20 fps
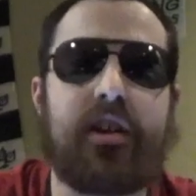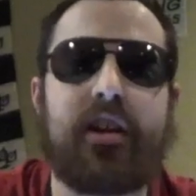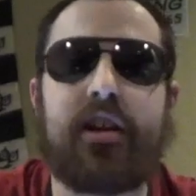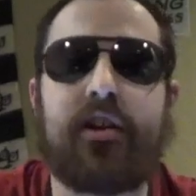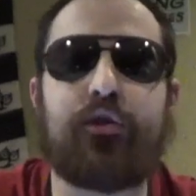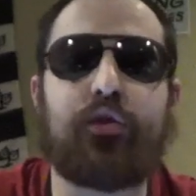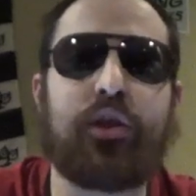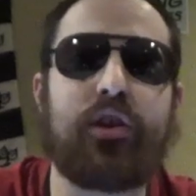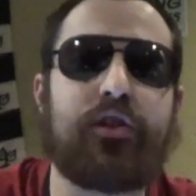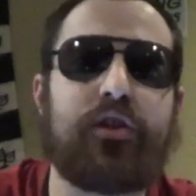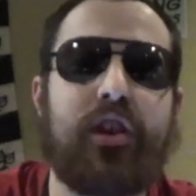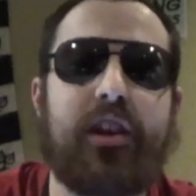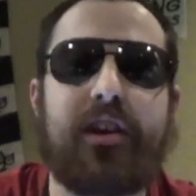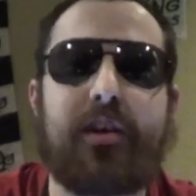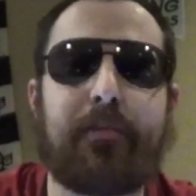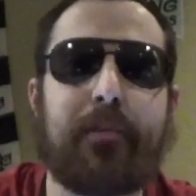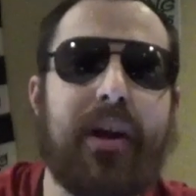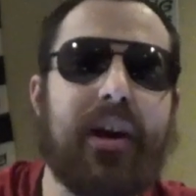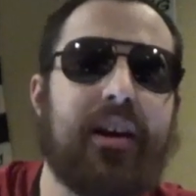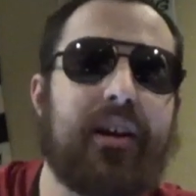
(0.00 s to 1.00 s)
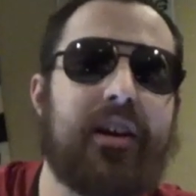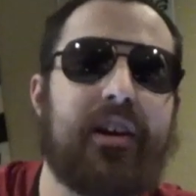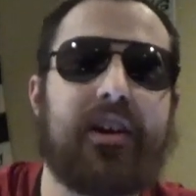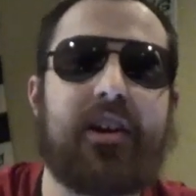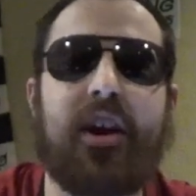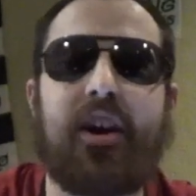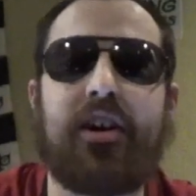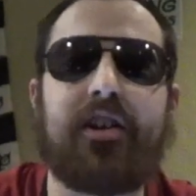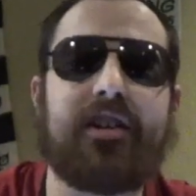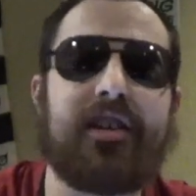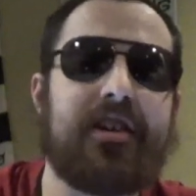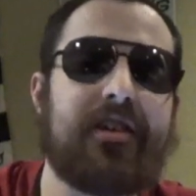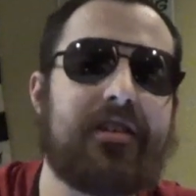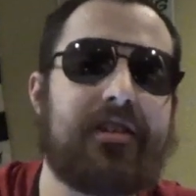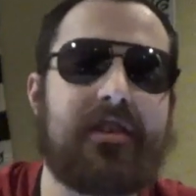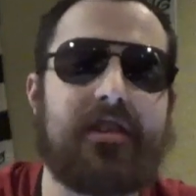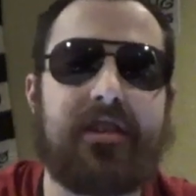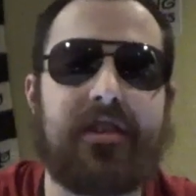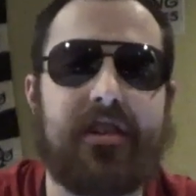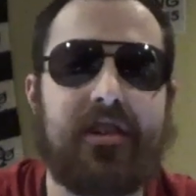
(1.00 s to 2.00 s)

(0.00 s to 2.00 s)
dress like American colonists